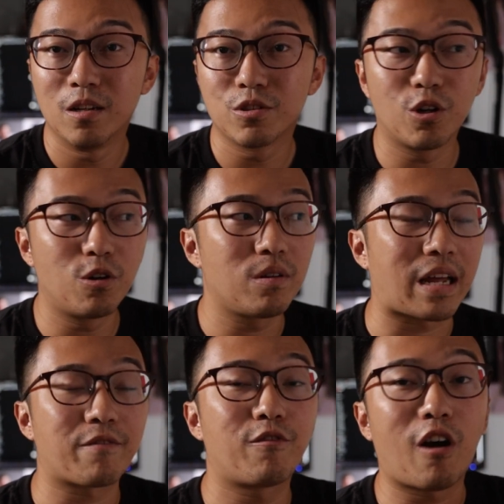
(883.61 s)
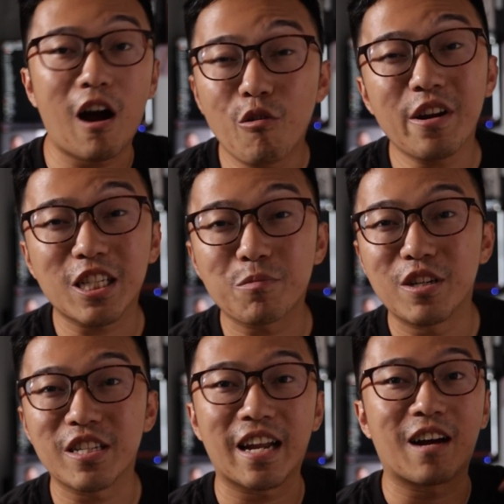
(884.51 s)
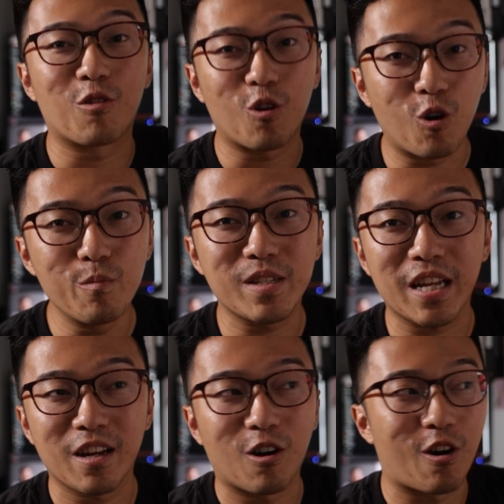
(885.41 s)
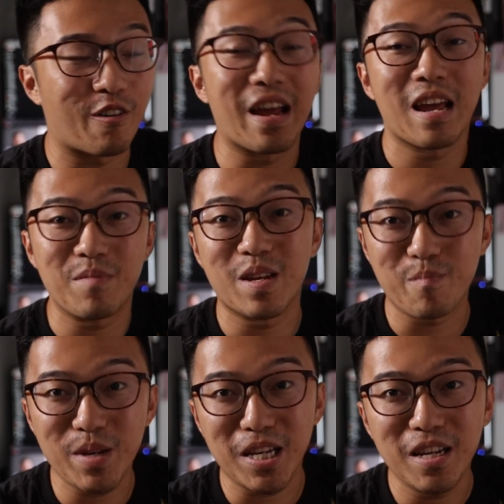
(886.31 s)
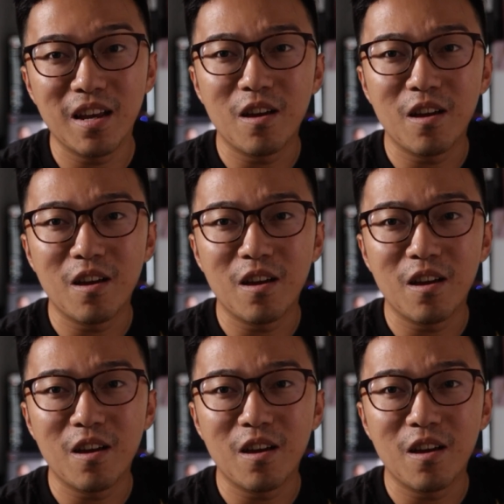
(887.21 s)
So like for our experience at our homestay or our Airbnb,